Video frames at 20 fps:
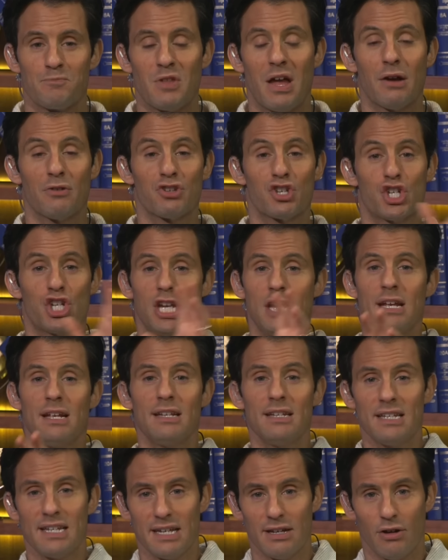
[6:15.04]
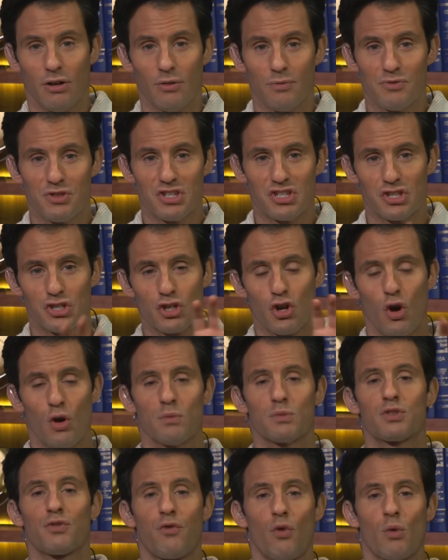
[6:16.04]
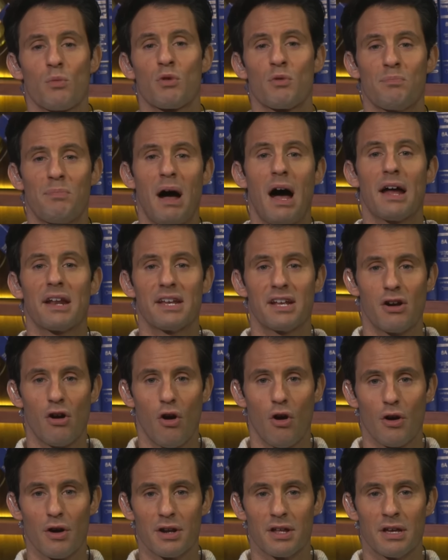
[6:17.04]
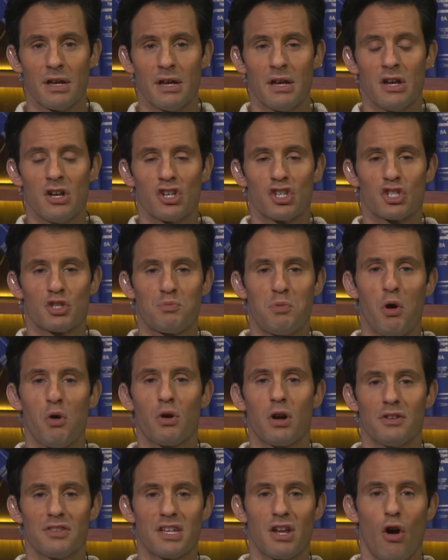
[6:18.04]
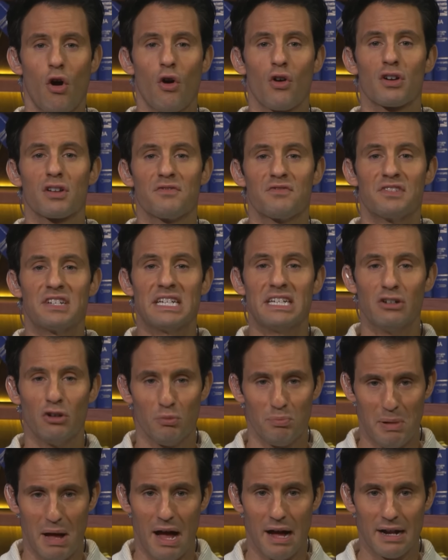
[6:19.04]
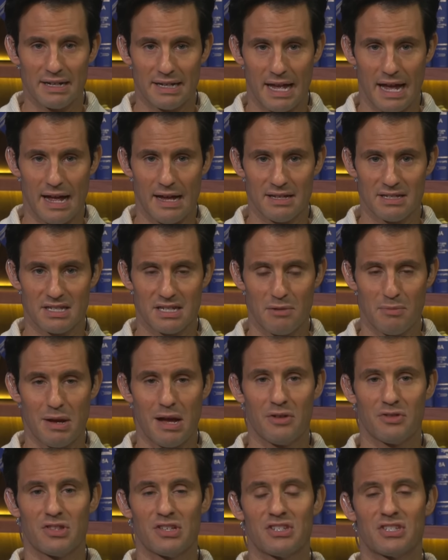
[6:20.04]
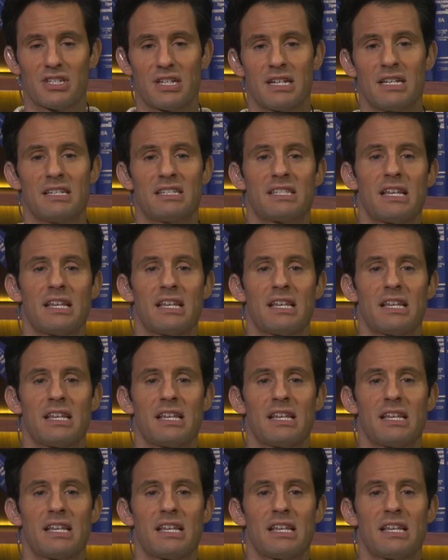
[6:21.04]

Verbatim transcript: Now, Gene Deal, this is Combs' former bodyguard, spoke on the Art of Deal podcast about this, and he